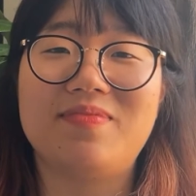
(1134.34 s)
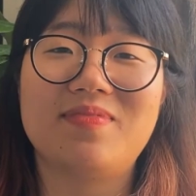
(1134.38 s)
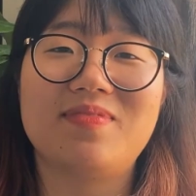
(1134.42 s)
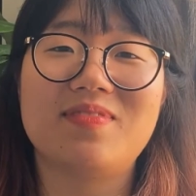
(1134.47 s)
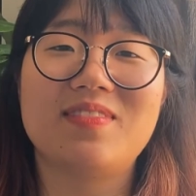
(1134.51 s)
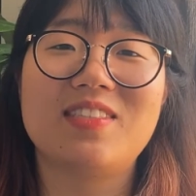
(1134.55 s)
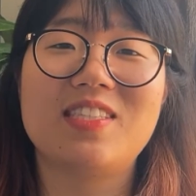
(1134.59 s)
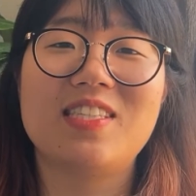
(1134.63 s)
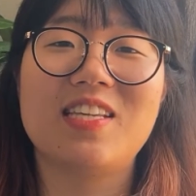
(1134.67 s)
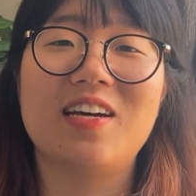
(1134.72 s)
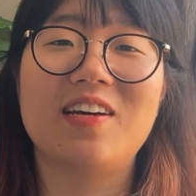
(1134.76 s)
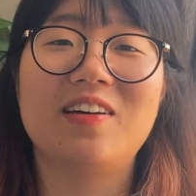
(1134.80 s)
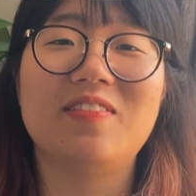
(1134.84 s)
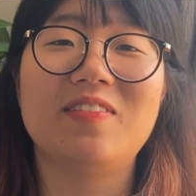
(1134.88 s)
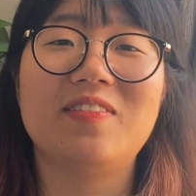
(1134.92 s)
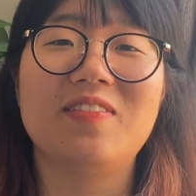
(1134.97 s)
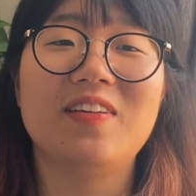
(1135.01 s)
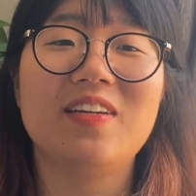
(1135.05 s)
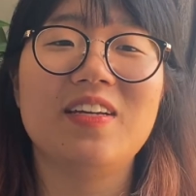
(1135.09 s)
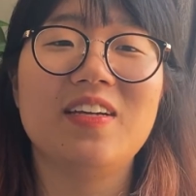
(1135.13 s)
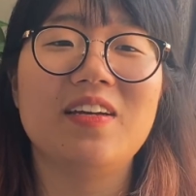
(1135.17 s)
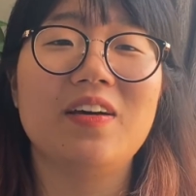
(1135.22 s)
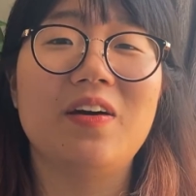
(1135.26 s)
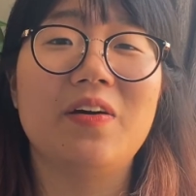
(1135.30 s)
So
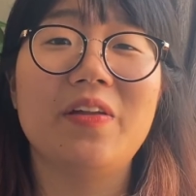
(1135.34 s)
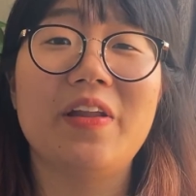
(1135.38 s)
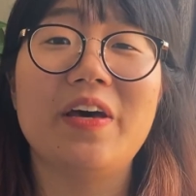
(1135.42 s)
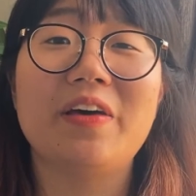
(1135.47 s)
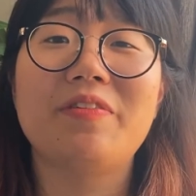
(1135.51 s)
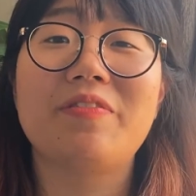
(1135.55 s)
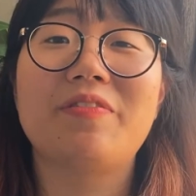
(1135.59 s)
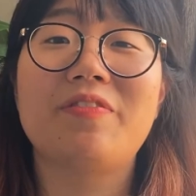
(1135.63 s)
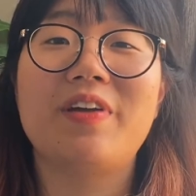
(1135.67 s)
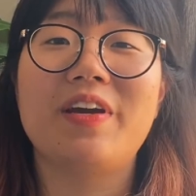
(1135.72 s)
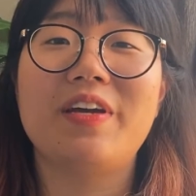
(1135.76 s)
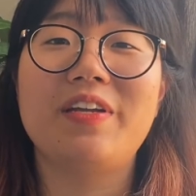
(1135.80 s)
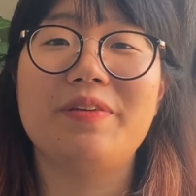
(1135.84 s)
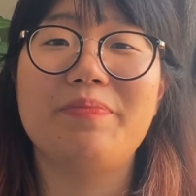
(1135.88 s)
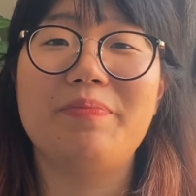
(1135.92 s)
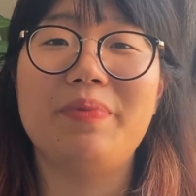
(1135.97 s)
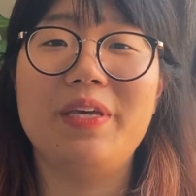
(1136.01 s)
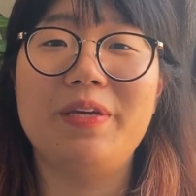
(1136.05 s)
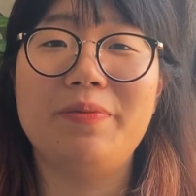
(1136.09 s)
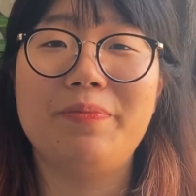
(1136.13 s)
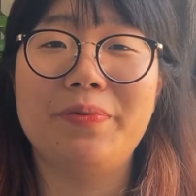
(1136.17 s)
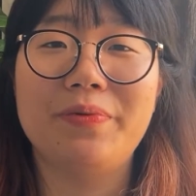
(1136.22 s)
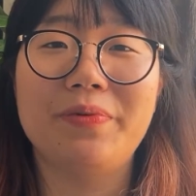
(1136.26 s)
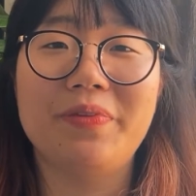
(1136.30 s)
a lot of creative
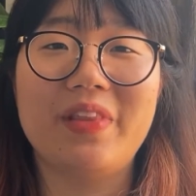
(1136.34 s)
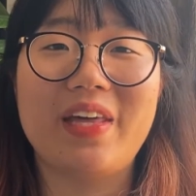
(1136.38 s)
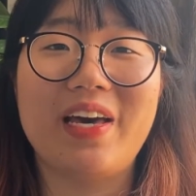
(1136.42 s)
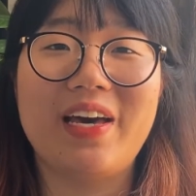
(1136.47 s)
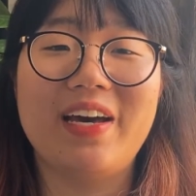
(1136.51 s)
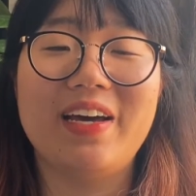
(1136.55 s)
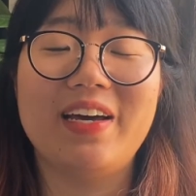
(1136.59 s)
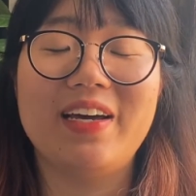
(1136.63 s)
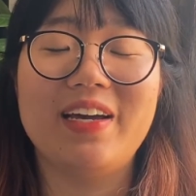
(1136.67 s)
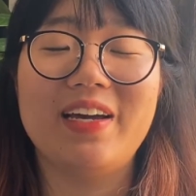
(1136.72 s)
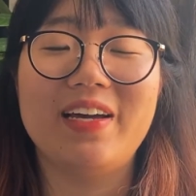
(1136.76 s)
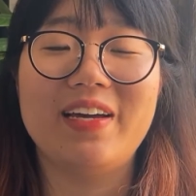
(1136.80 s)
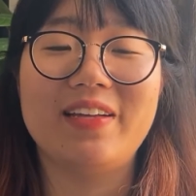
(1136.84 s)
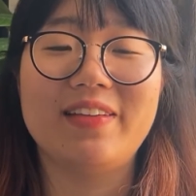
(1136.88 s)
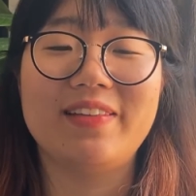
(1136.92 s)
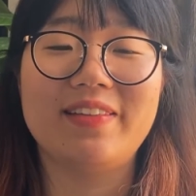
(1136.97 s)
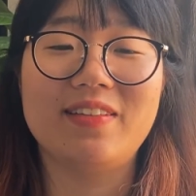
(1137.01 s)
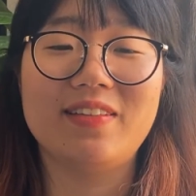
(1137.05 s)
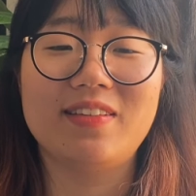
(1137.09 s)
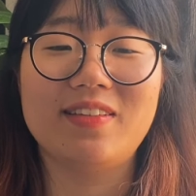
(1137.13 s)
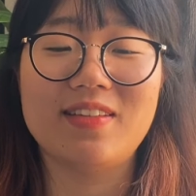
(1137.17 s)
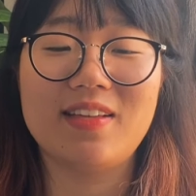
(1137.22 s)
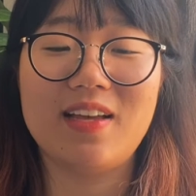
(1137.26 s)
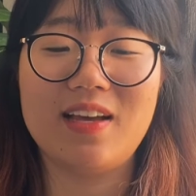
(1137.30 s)
people there,
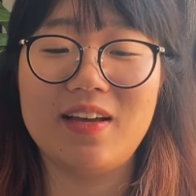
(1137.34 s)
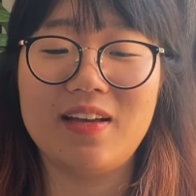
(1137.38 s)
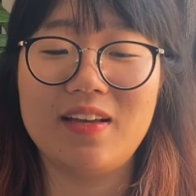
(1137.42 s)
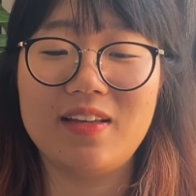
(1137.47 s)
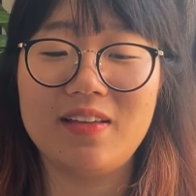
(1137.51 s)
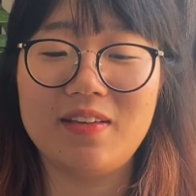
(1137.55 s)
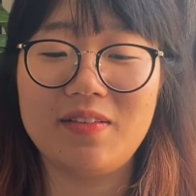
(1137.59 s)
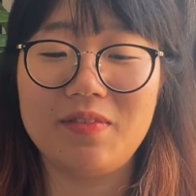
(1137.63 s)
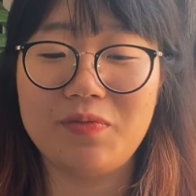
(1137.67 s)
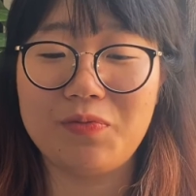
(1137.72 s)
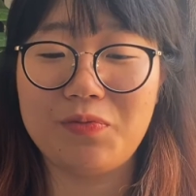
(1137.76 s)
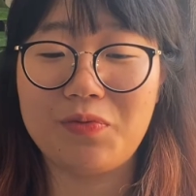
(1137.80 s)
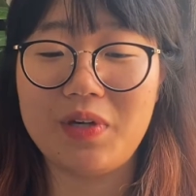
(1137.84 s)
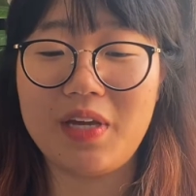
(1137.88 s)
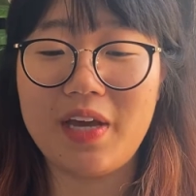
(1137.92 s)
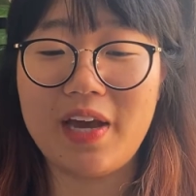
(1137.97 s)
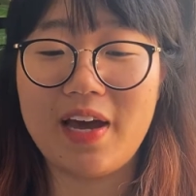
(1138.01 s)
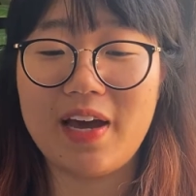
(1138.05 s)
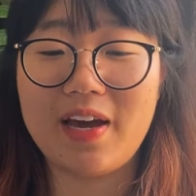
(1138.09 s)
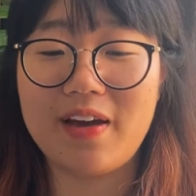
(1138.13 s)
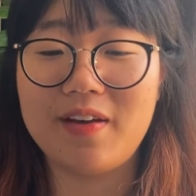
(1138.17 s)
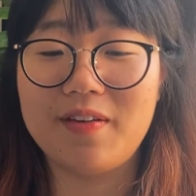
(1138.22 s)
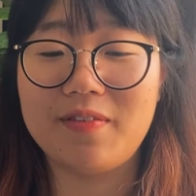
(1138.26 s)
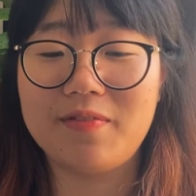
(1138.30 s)
and we
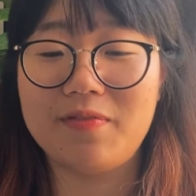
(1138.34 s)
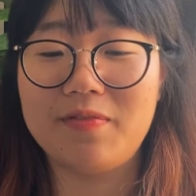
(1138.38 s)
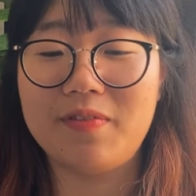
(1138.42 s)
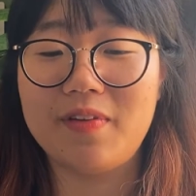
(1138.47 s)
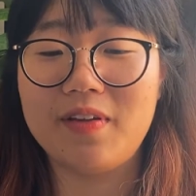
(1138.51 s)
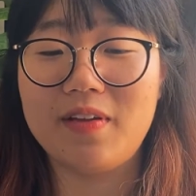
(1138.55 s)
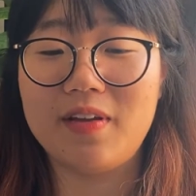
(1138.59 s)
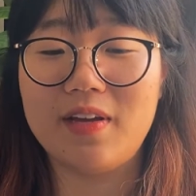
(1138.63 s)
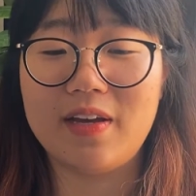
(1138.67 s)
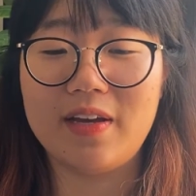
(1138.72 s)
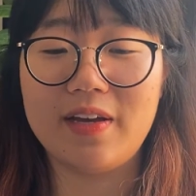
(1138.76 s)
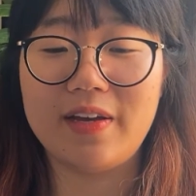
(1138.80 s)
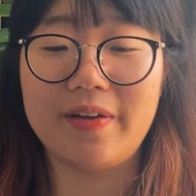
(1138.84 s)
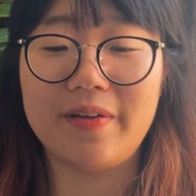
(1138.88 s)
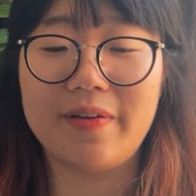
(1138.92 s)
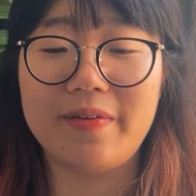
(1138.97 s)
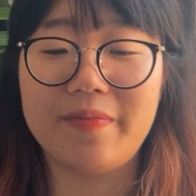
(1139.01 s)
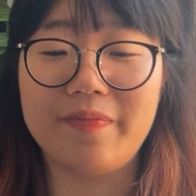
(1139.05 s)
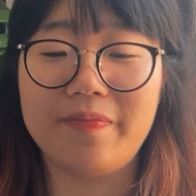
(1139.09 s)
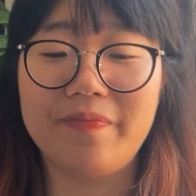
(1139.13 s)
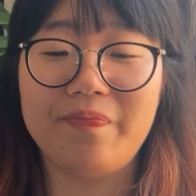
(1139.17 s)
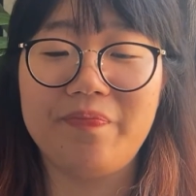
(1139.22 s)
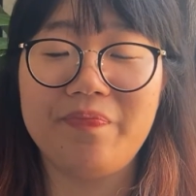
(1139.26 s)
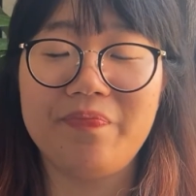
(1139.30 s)
have
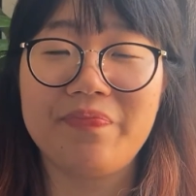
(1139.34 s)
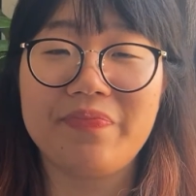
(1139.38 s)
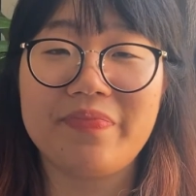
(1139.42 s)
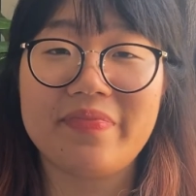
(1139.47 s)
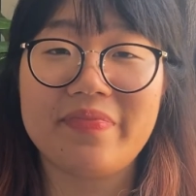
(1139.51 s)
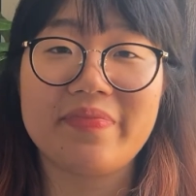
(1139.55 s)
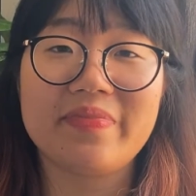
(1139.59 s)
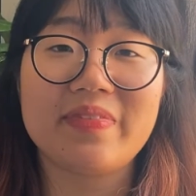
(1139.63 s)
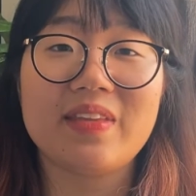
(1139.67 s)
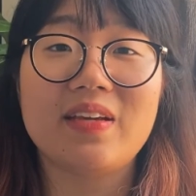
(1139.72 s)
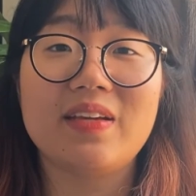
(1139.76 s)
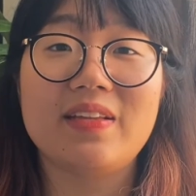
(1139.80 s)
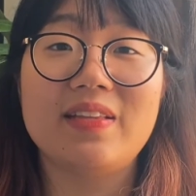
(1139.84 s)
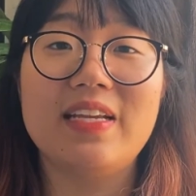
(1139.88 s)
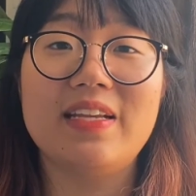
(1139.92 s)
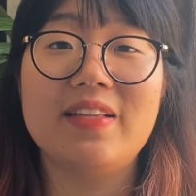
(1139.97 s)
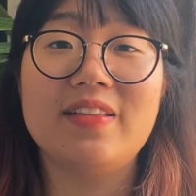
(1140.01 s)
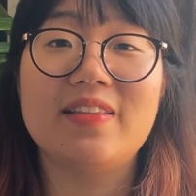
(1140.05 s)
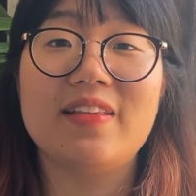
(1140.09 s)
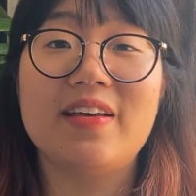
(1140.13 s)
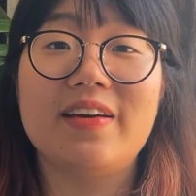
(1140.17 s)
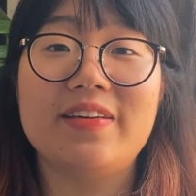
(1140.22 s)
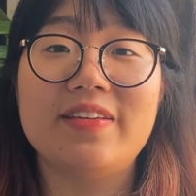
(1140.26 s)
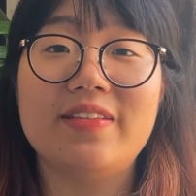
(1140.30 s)
knit
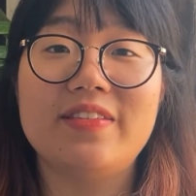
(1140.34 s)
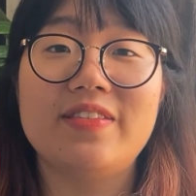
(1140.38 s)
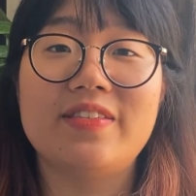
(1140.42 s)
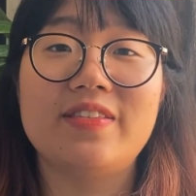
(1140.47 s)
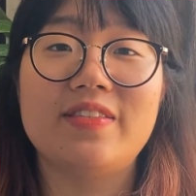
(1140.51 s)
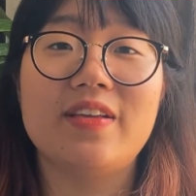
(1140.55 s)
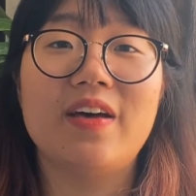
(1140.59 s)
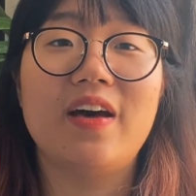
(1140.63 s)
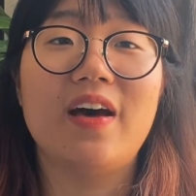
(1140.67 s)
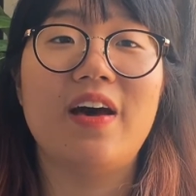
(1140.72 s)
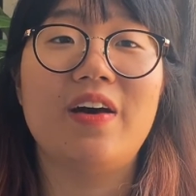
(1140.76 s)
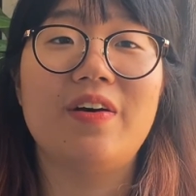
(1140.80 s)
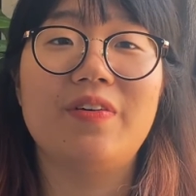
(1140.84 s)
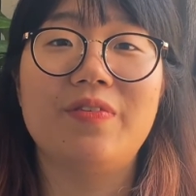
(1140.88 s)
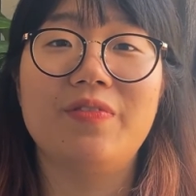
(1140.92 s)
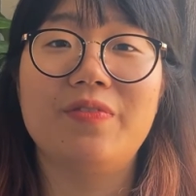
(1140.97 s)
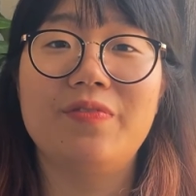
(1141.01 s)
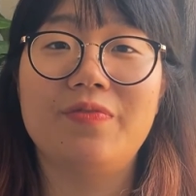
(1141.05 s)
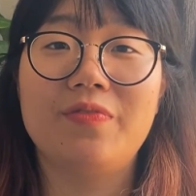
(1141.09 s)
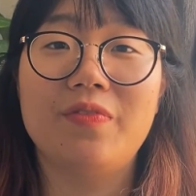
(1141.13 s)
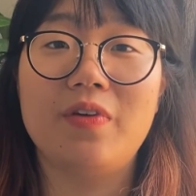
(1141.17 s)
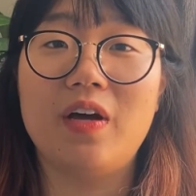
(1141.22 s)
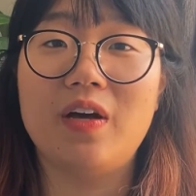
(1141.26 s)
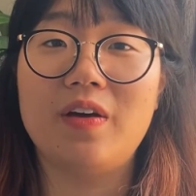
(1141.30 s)
nights
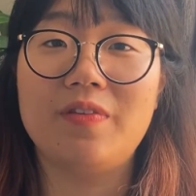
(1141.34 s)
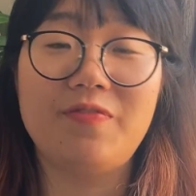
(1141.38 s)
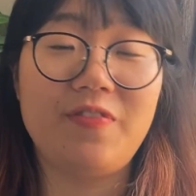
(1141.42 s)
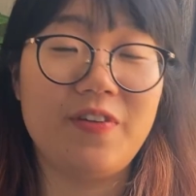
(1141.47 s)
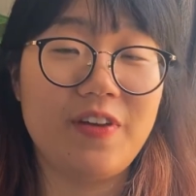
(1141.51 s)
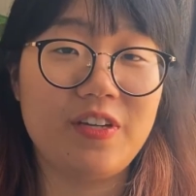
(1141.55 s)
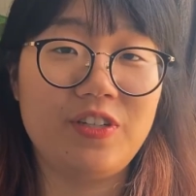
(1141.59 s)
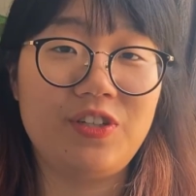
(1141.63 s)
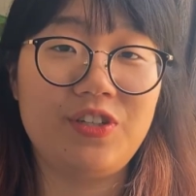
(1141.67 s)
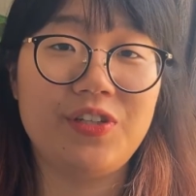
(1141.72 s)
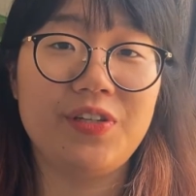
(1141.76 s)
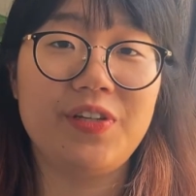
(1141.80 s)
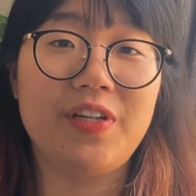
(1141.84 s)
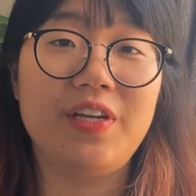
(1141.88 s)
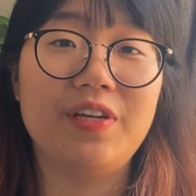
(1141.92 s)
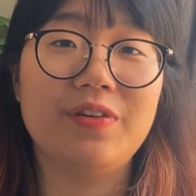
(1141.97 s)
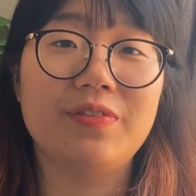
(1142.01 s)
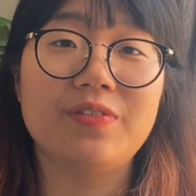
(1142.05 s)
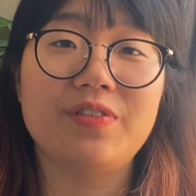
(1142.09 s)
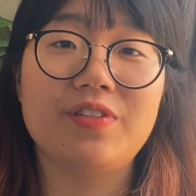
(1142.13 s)
on virtually on